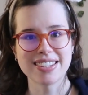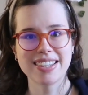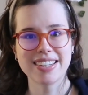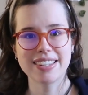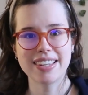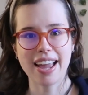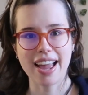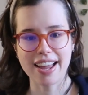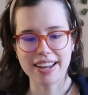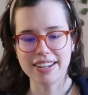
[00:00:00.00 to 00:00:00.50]

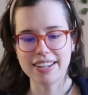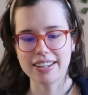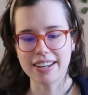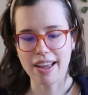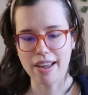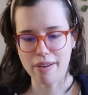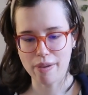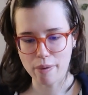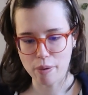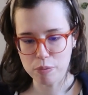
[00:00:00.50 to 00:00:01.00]
again, it
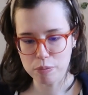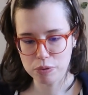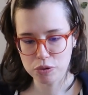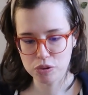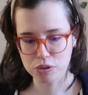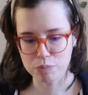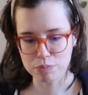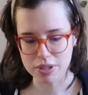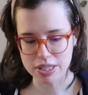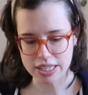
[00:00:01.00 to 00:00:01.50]

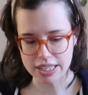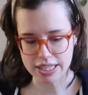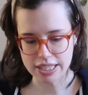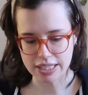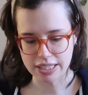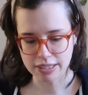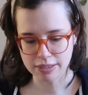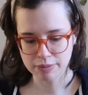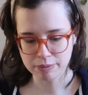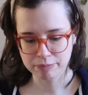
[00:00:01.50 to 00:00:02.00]
helps
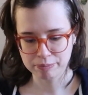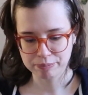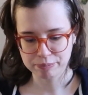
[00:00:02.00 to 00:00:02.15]
me